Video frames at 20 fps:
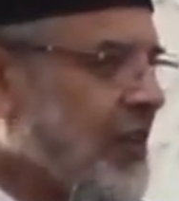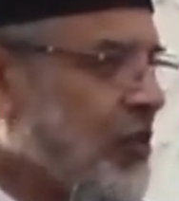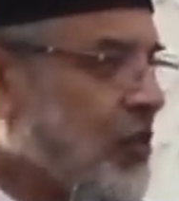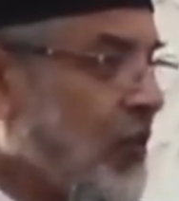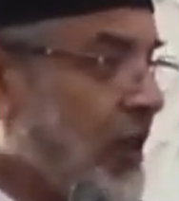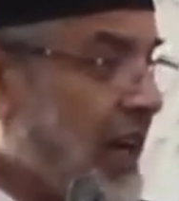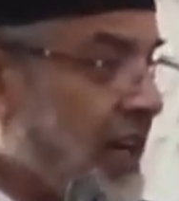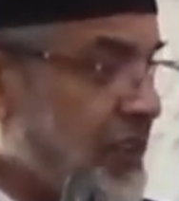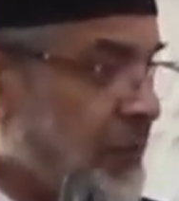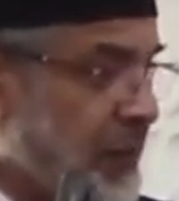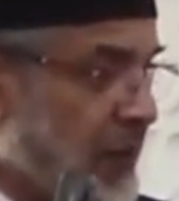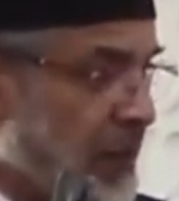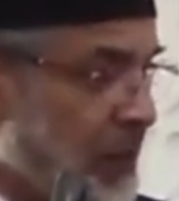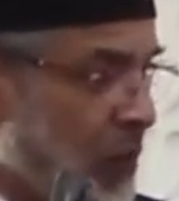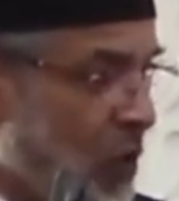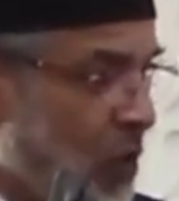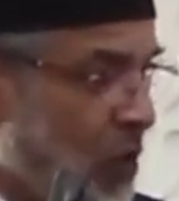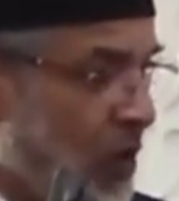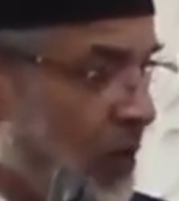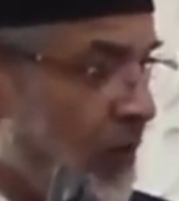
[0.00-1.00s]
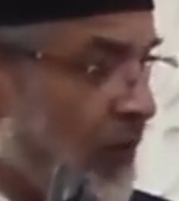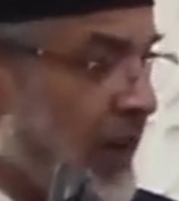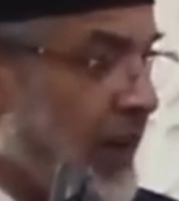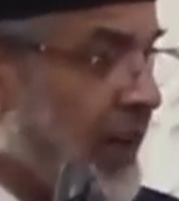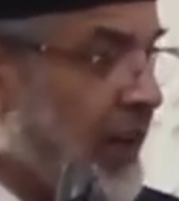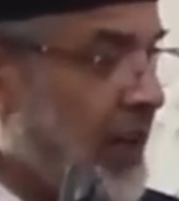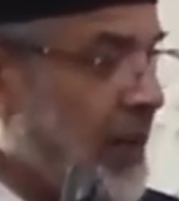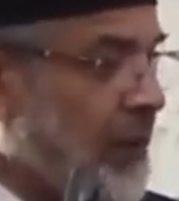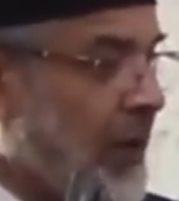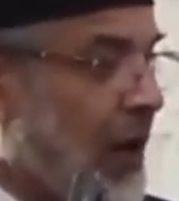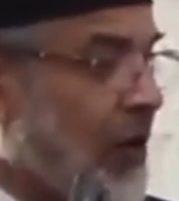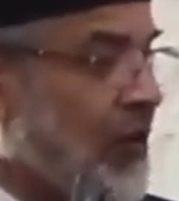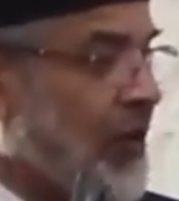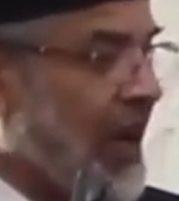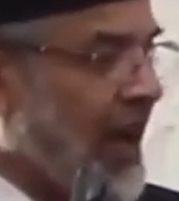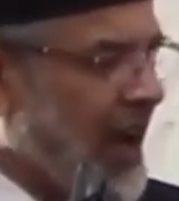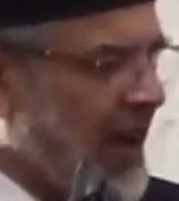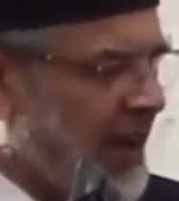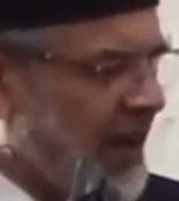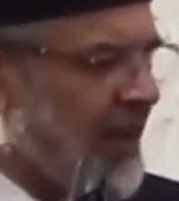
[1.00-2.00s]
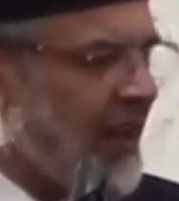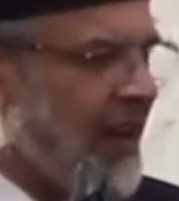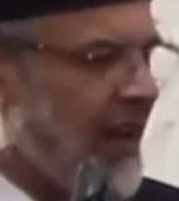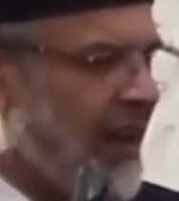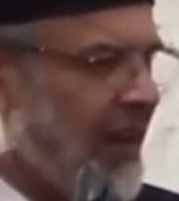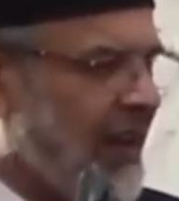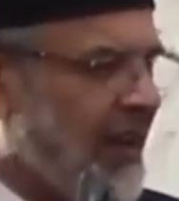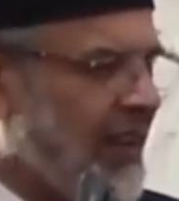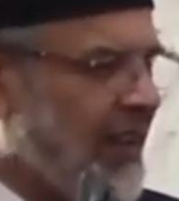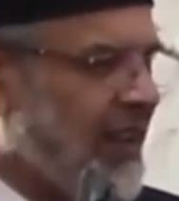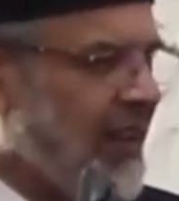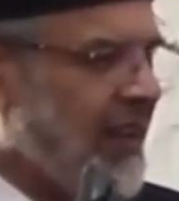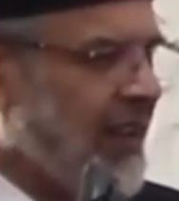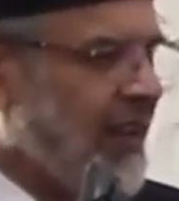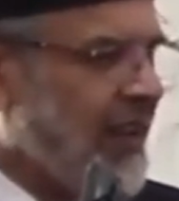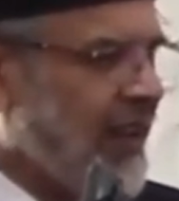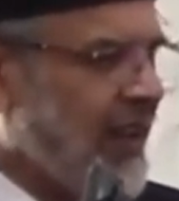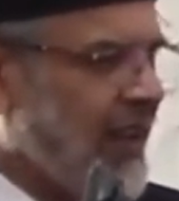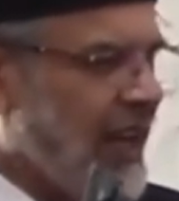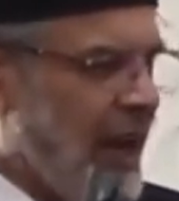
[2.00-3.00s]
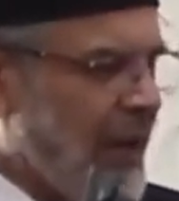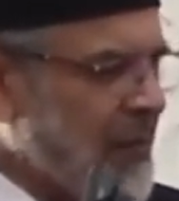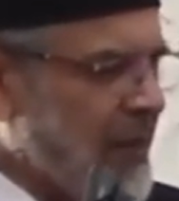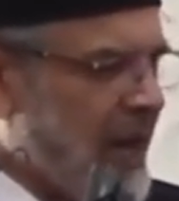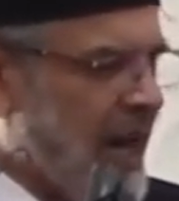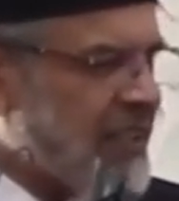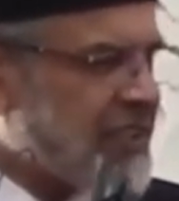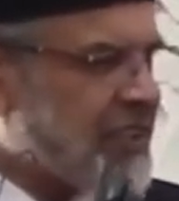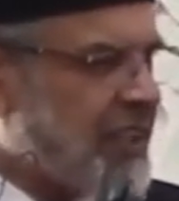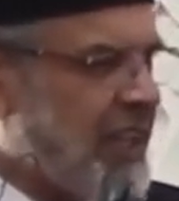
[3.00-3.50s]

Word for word: So let's be more worried about akhirah. And I'm not